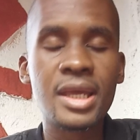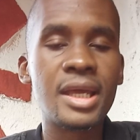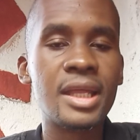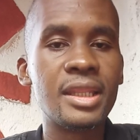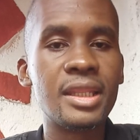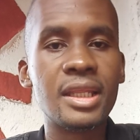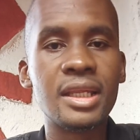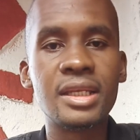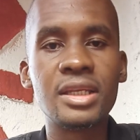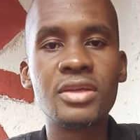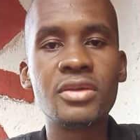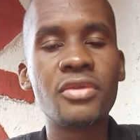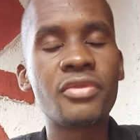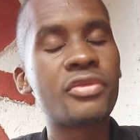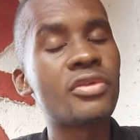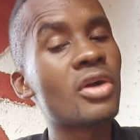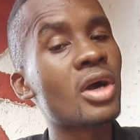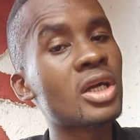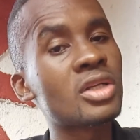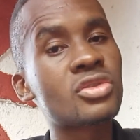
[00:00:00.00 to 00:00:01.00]
And then if
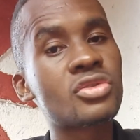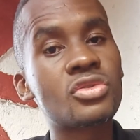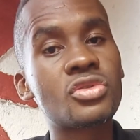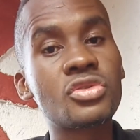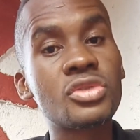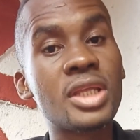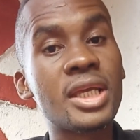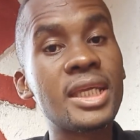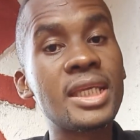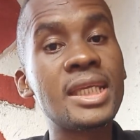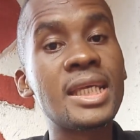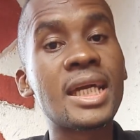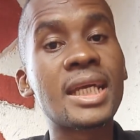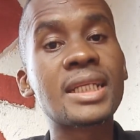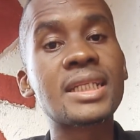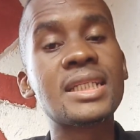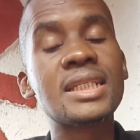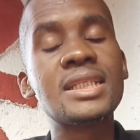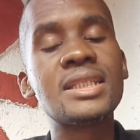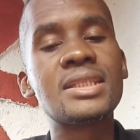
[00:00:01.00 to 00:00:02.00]
you are to do the
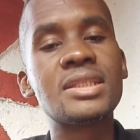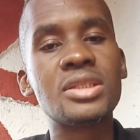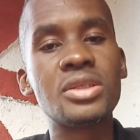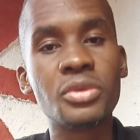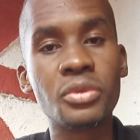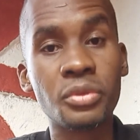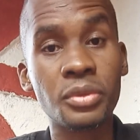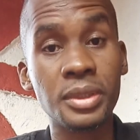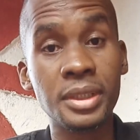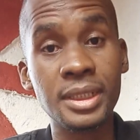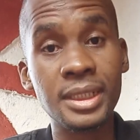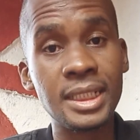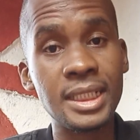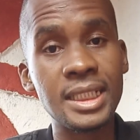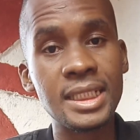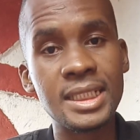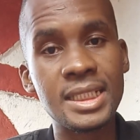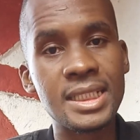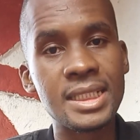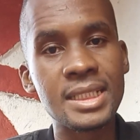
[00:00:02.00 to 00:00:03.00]
ERDs, you will
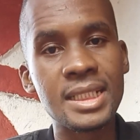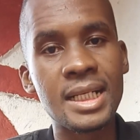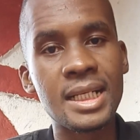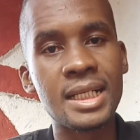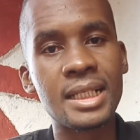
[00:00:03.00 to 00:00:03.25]
need